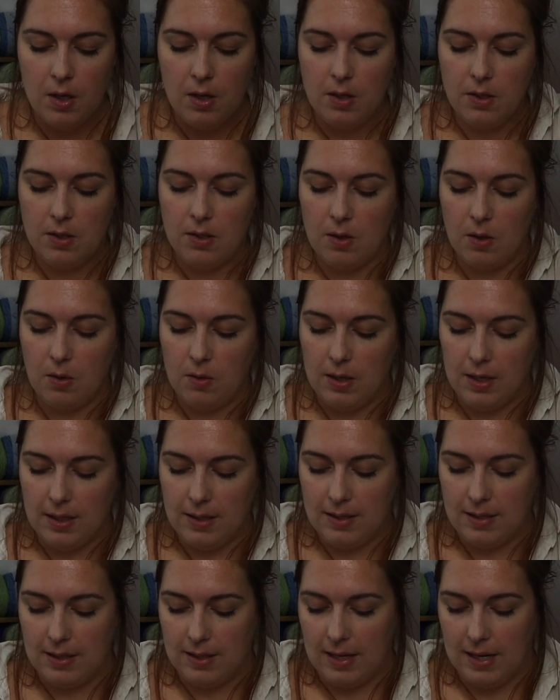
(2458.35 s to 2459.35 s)
so
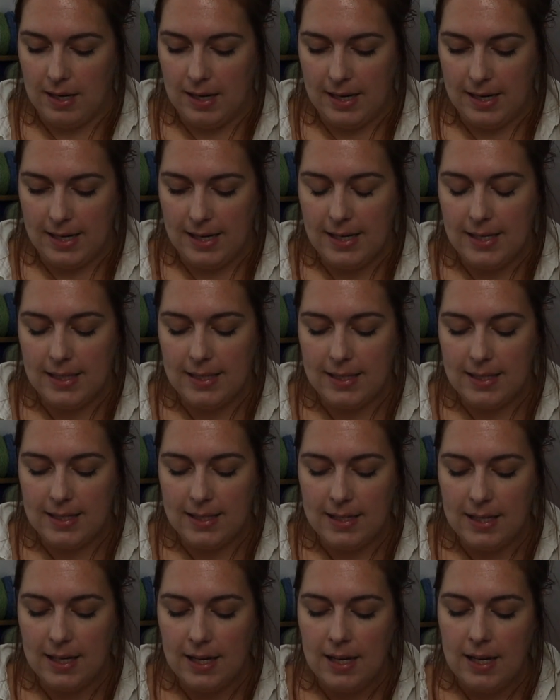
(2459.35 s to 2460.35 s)
that's
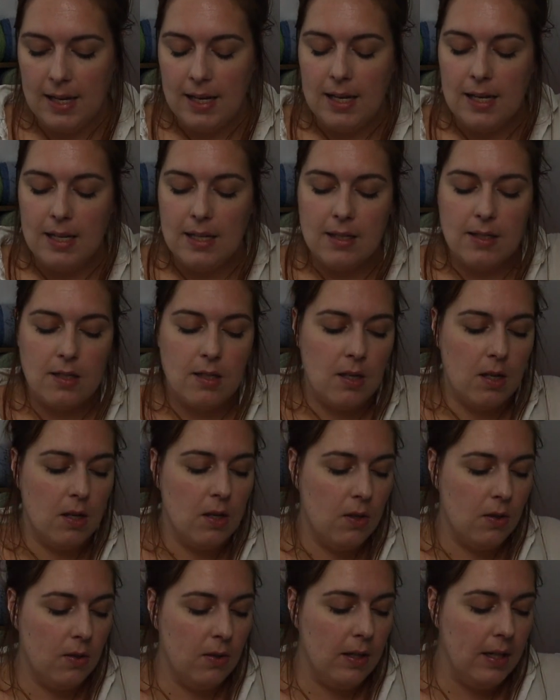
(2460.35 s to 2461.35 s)
nice.
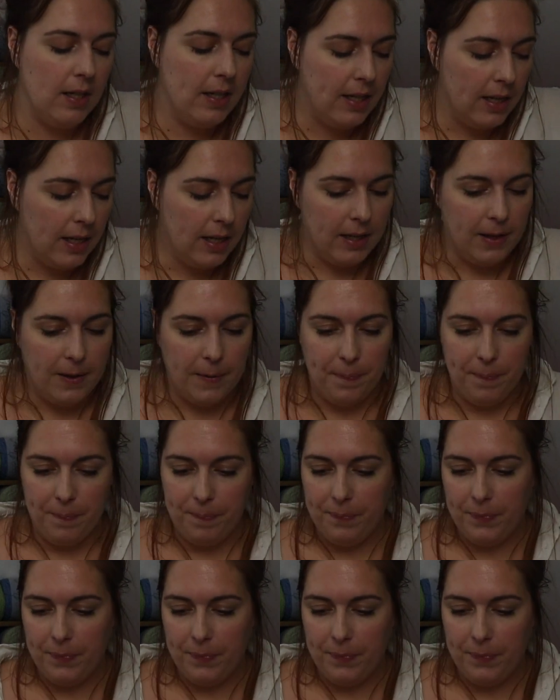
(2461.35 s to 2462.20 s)
So yeah,